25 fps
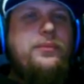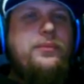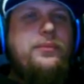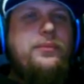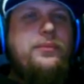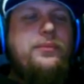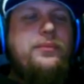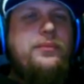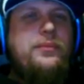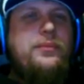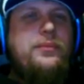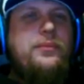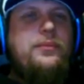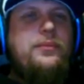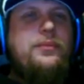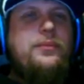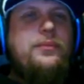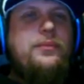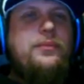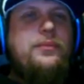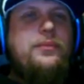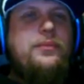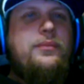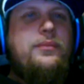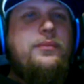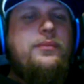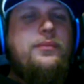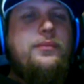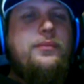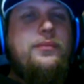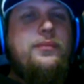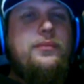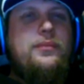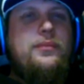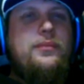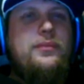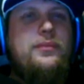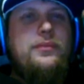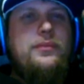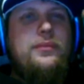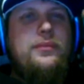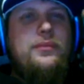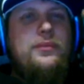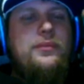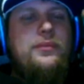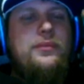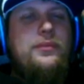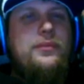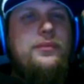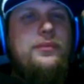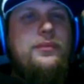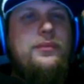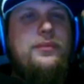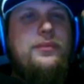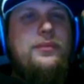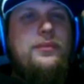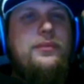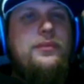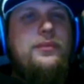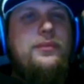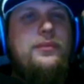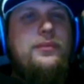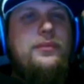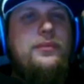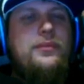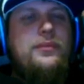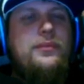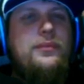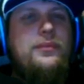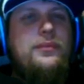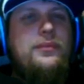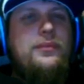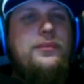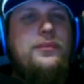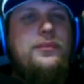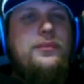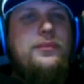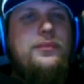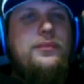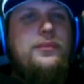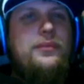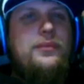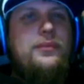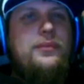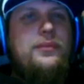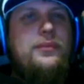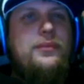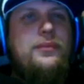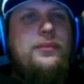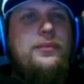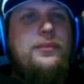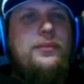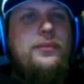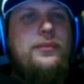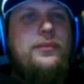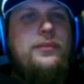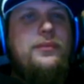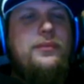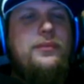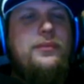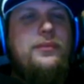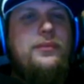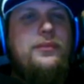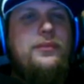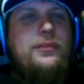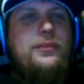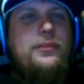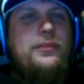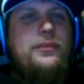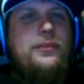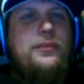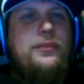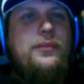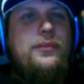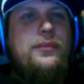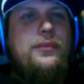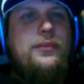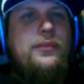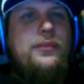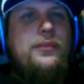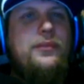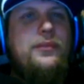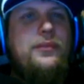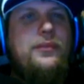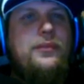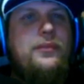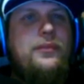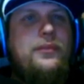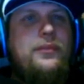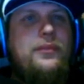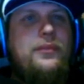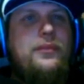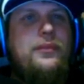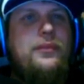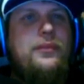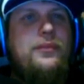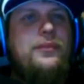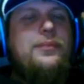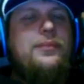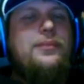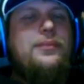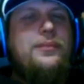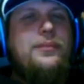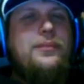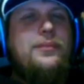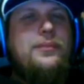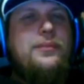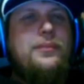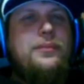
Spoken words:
No words are spoken by the person on screen.